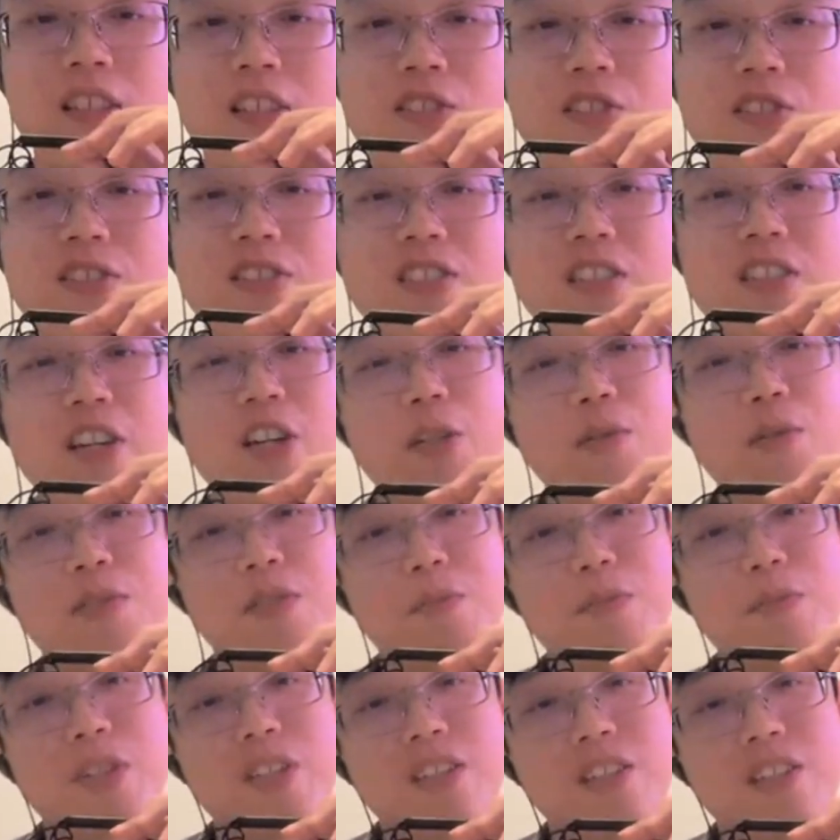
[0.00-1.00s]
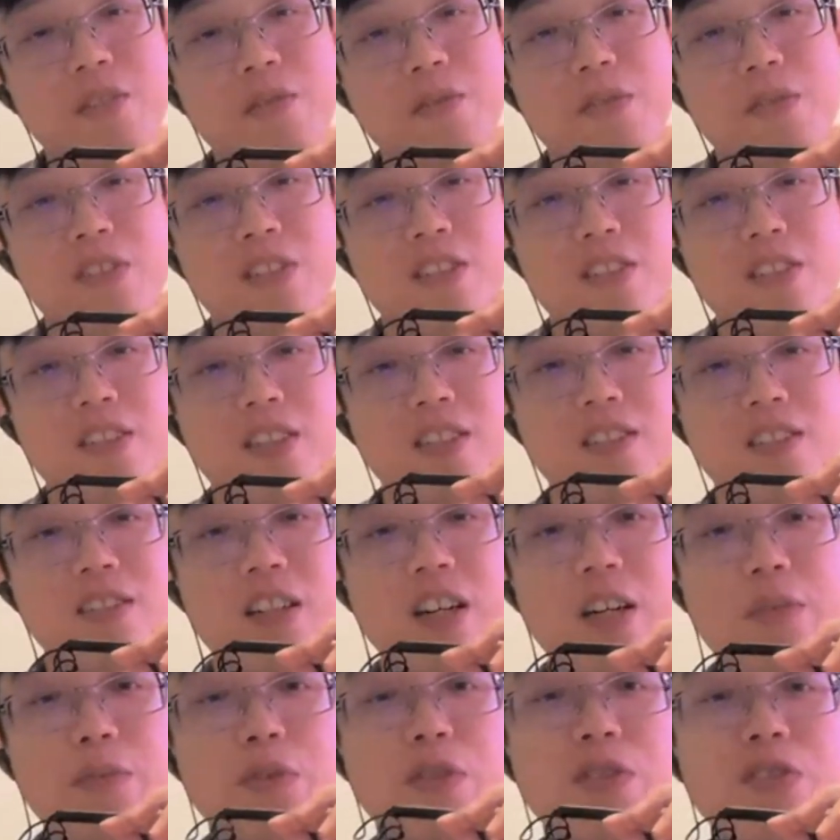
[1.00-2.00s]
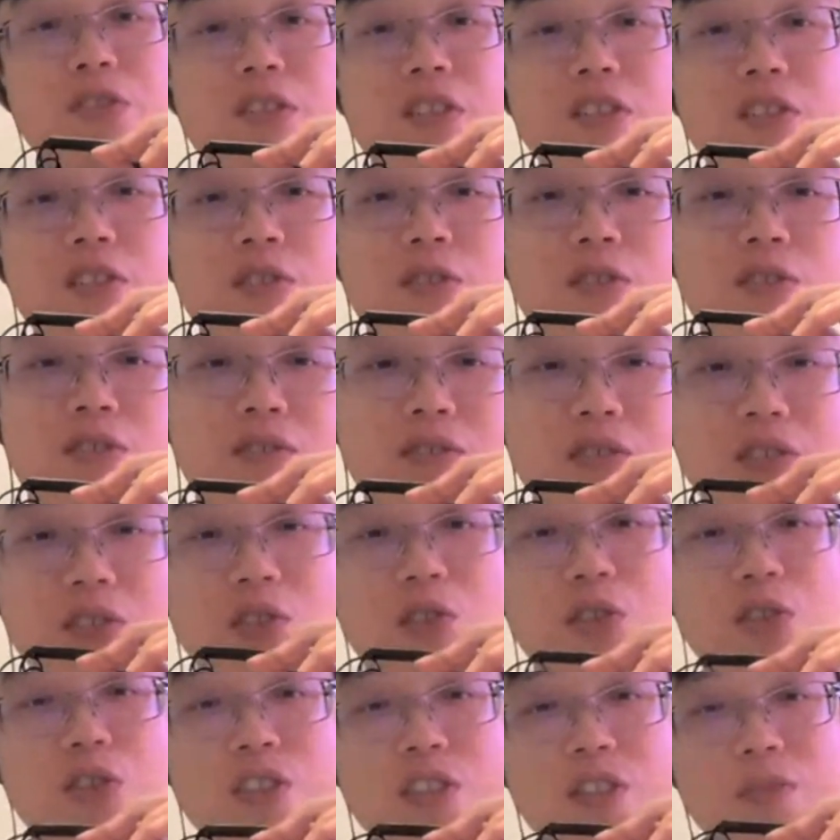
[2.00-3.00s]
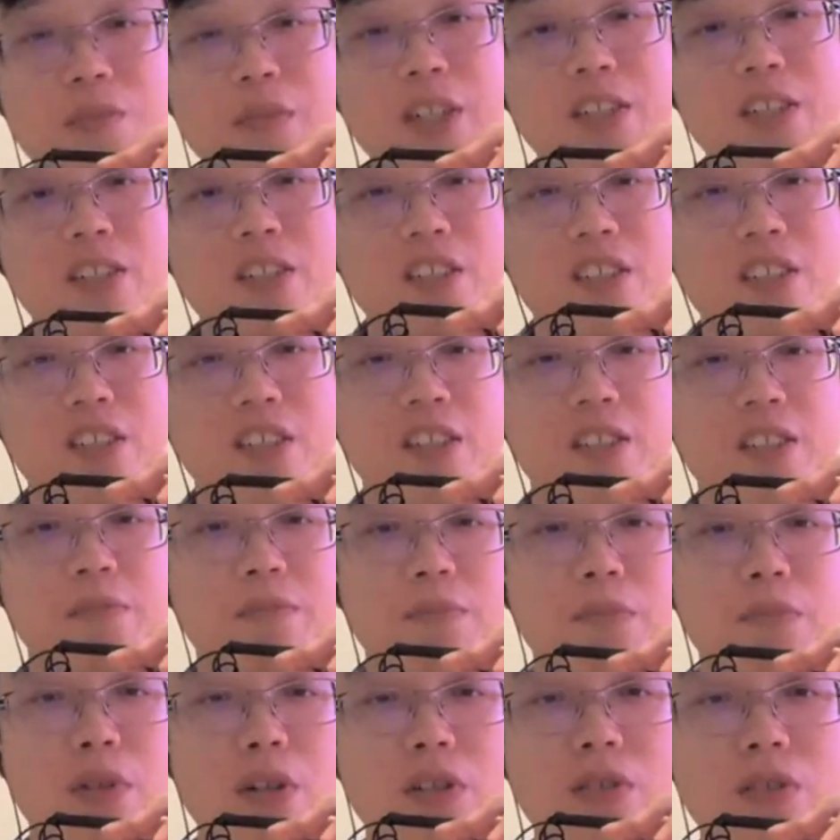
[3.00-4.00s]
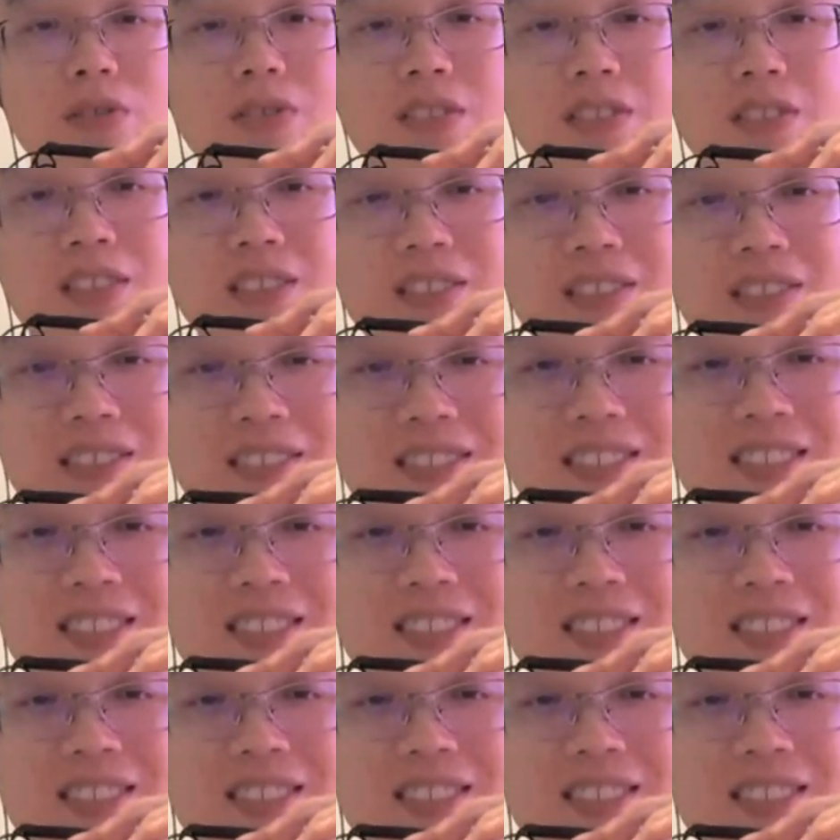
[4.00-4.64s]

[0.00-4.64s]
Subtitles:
Yeah, just help spread the word, and I appreciate you sharing my LinkedIn post.